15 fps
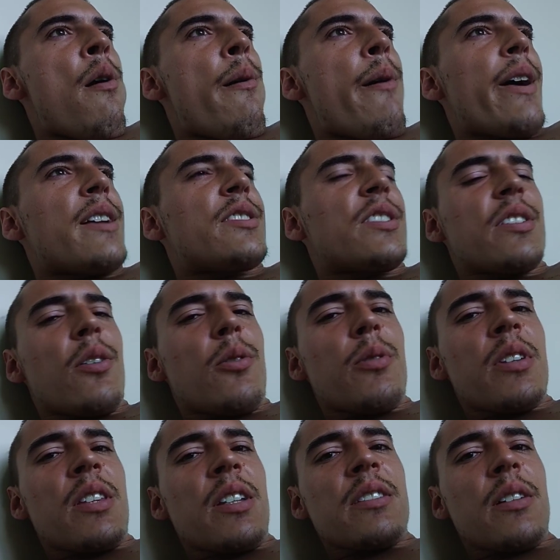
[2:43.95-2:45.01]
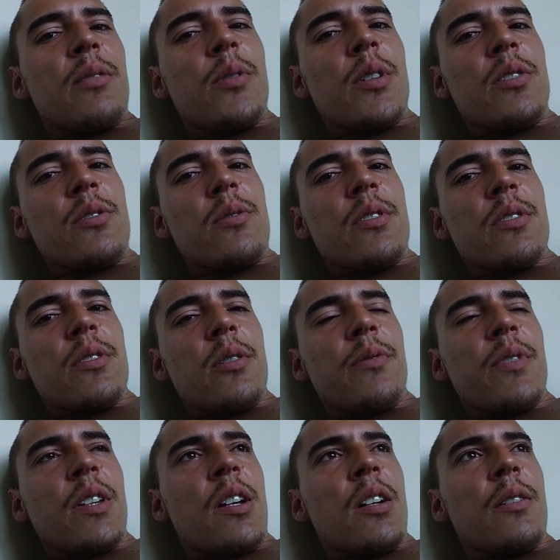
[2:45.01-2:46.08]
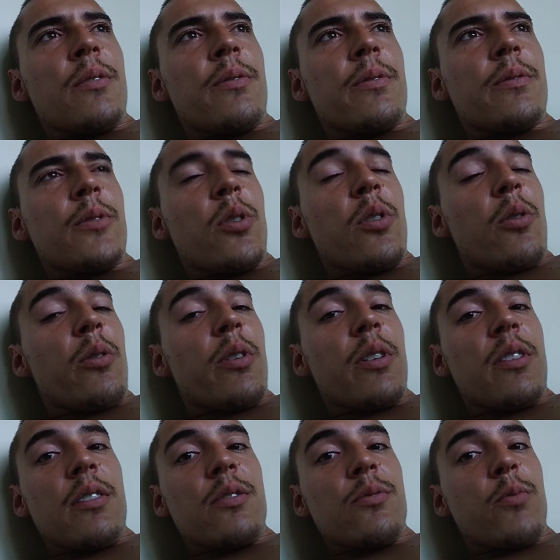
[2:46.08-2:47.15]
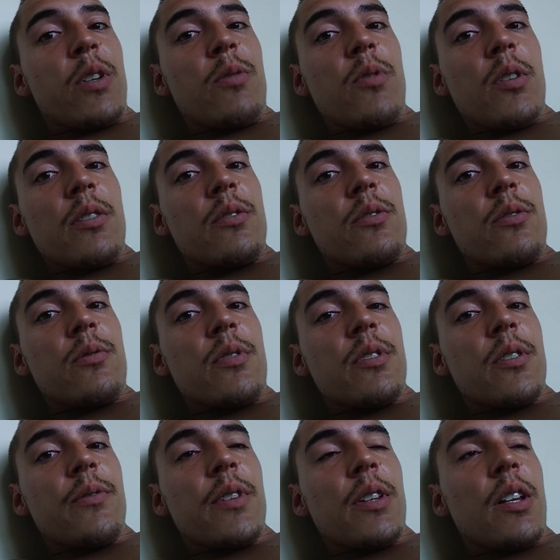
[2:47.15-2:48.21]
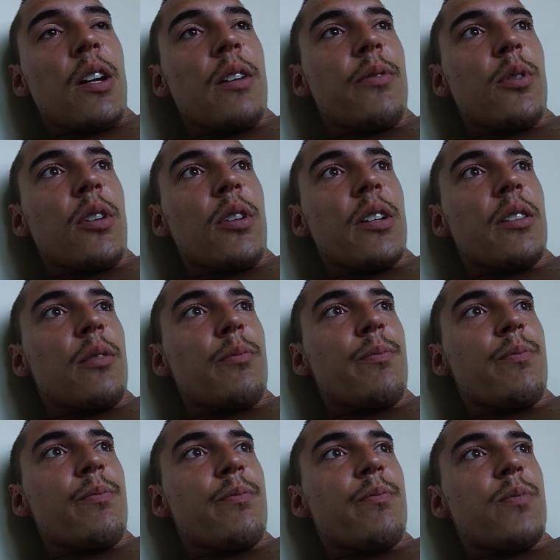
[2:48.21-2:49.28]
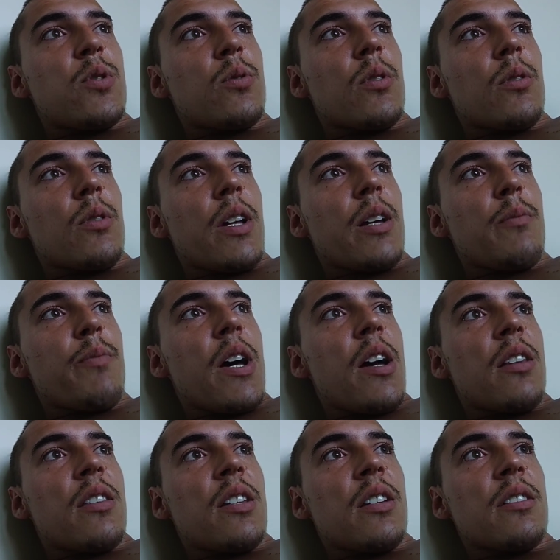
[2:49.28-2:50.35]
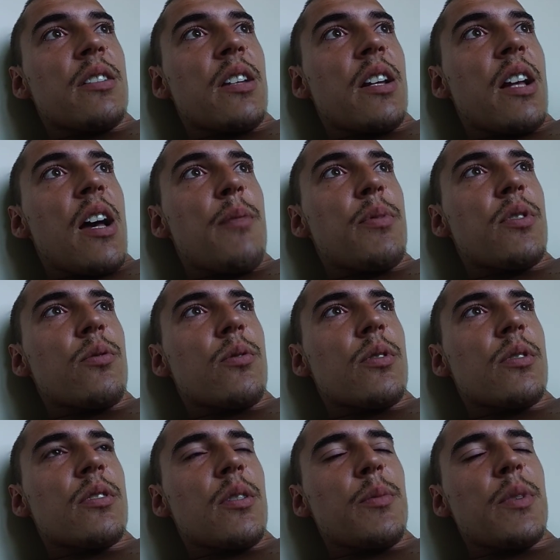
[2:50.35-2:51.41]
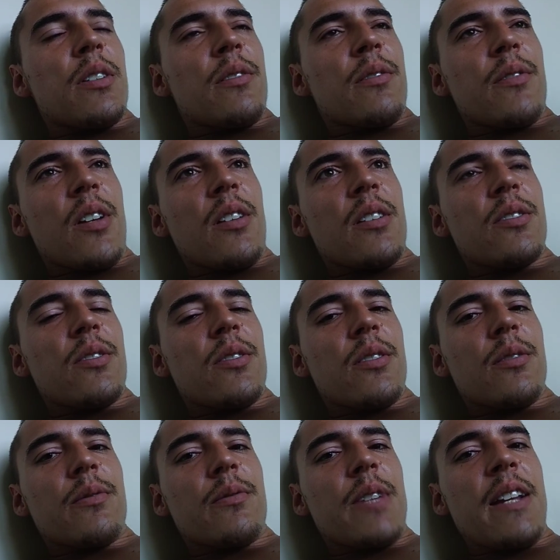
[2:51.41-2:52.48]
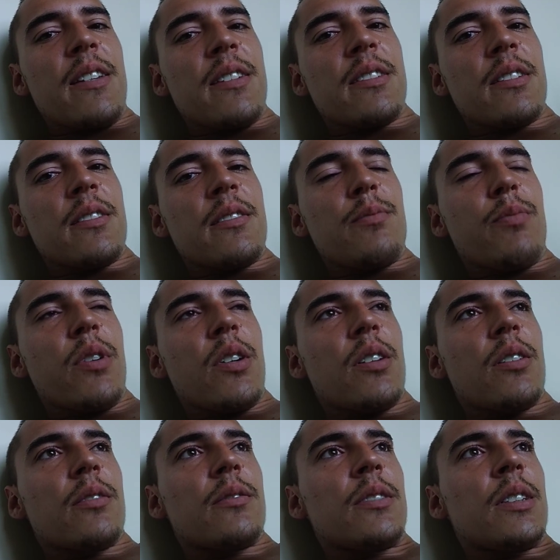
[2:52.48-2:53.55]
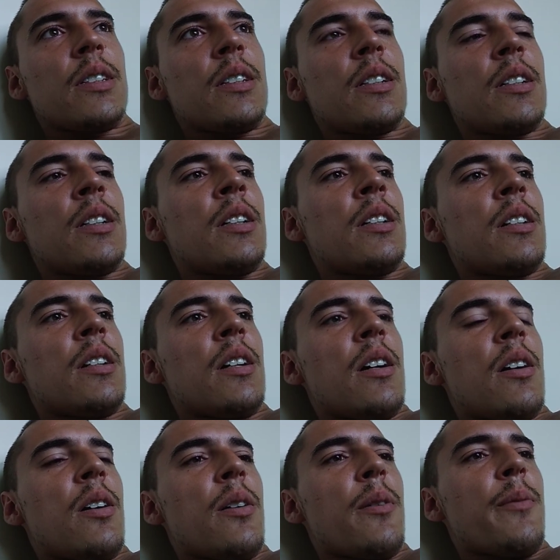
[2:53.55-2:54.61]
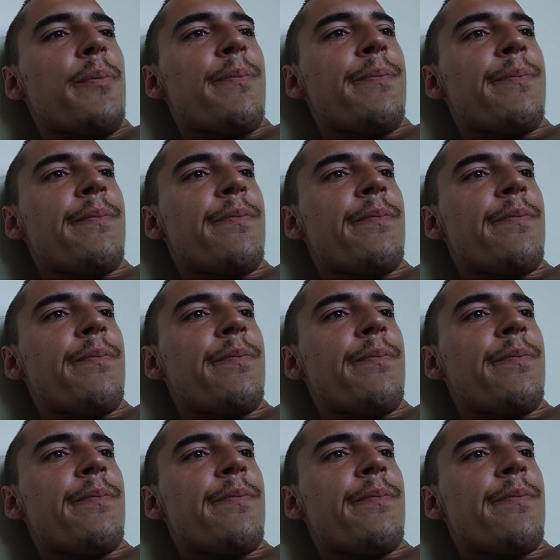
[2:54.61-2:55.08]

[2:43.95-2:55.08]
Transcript: it's just the only things I really do deserve in life, or the only things we really do deserve in life, are like the sort of like bad things that happen to us. I mean, unless you're innocent, but um,